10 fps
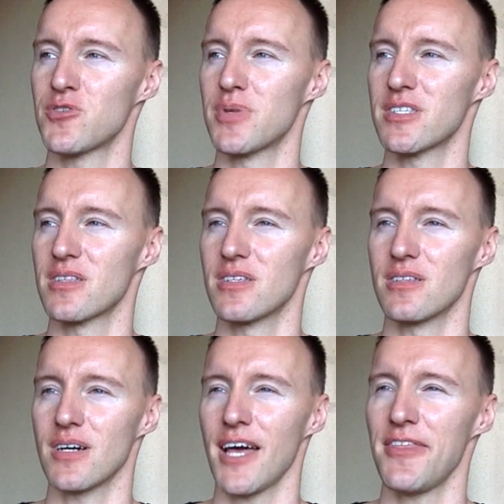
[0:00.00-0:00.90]

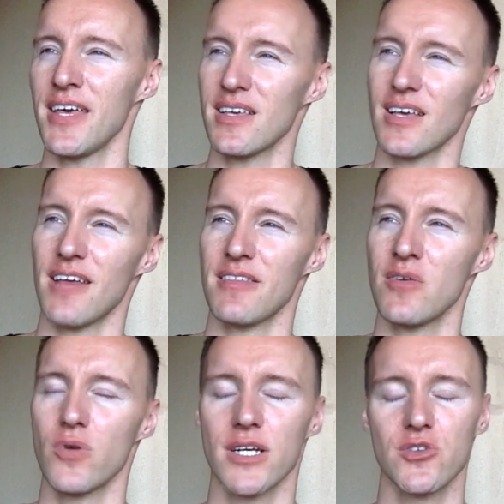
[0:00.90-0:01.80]
basically. I
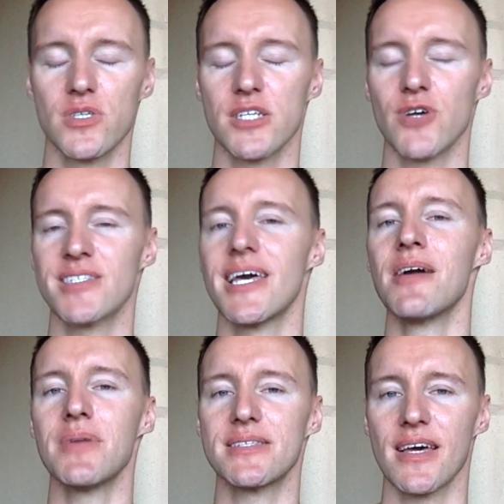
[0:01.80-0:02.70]
think what I do is I try to
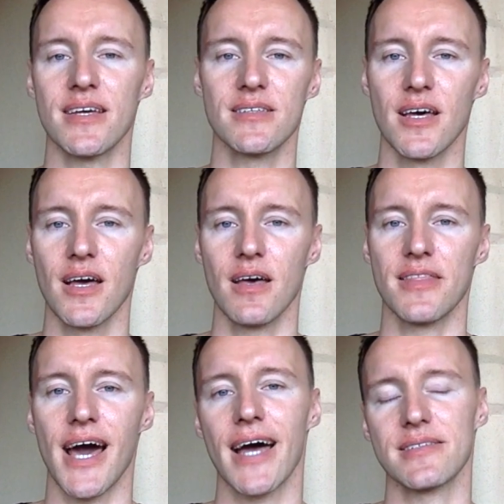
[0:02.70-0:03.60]
imitate
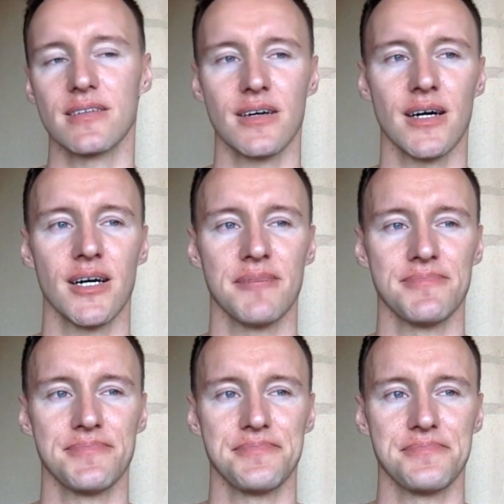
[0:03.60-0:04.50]
that
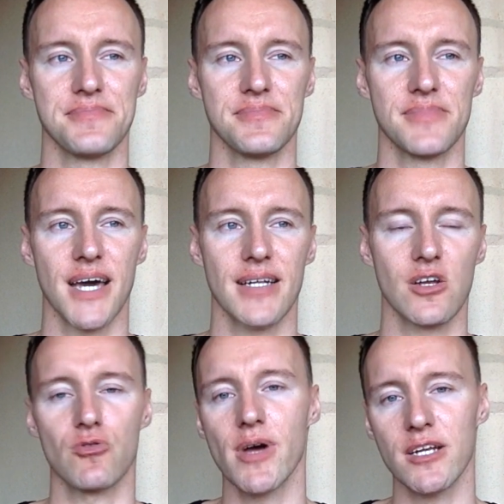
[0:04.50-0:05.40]

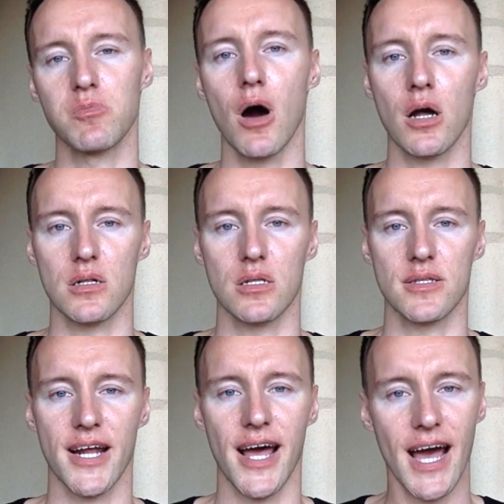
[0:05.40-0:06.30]
correct model
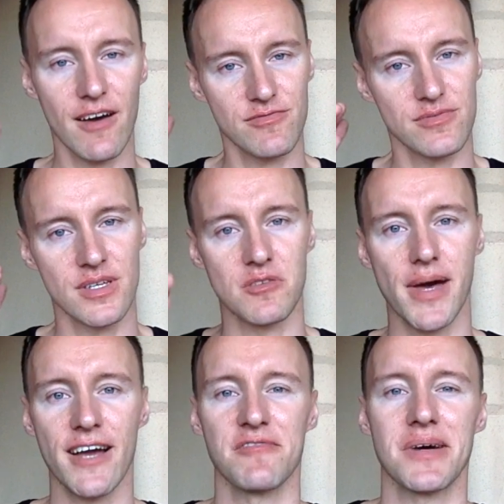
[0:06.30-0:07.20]
that I have in the
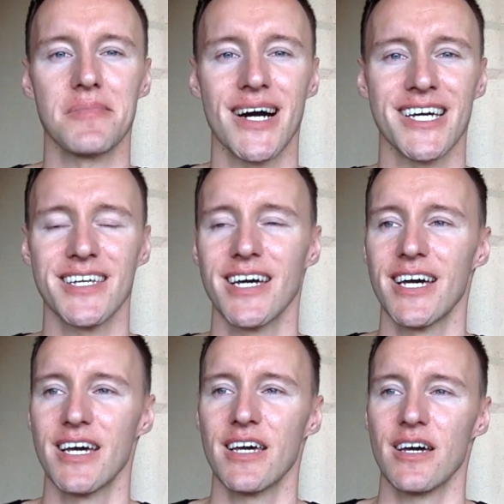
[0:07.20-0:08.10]
back of my mind,
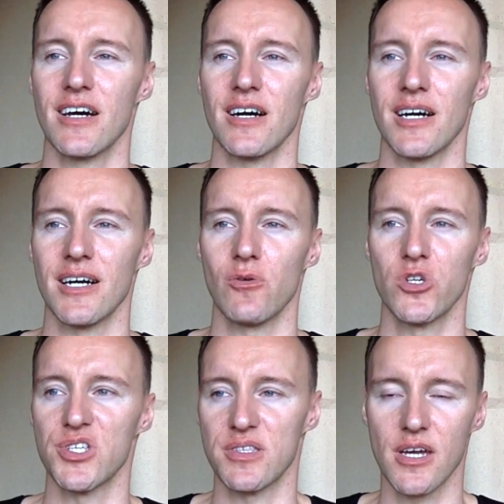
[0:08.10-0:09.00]

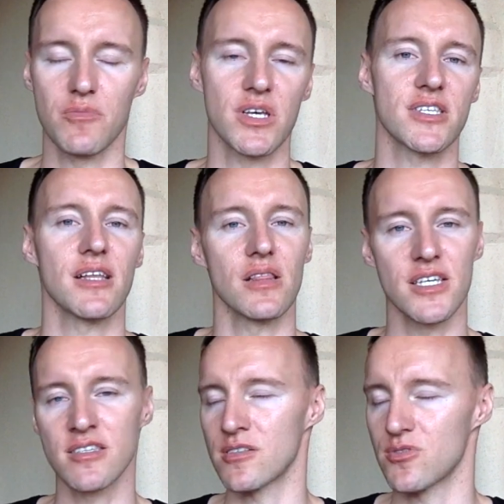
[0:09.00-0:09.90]
which is there because I
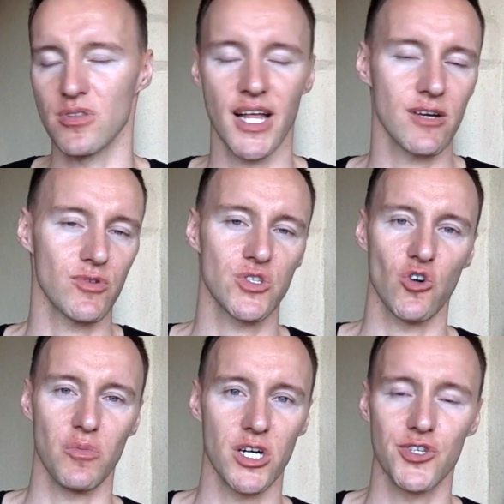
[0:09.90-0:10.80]
listen to the language
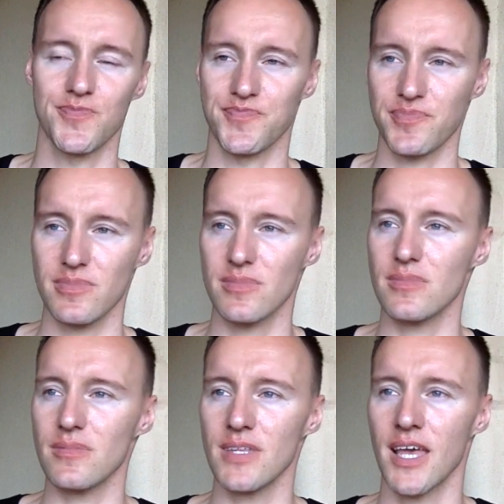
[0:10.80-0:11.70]
so much,
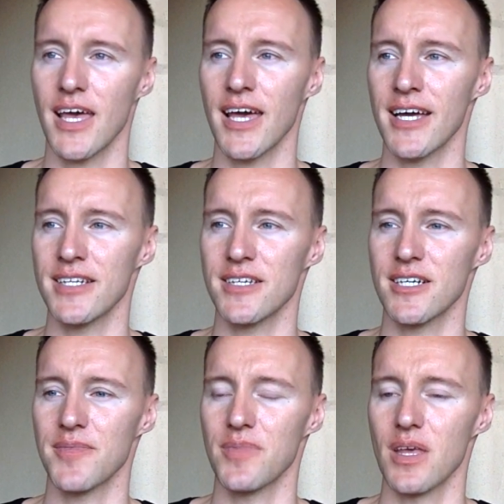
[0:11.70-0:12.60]

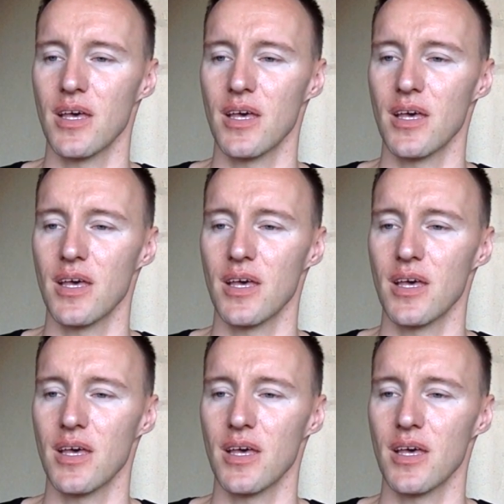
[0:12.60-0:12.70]
and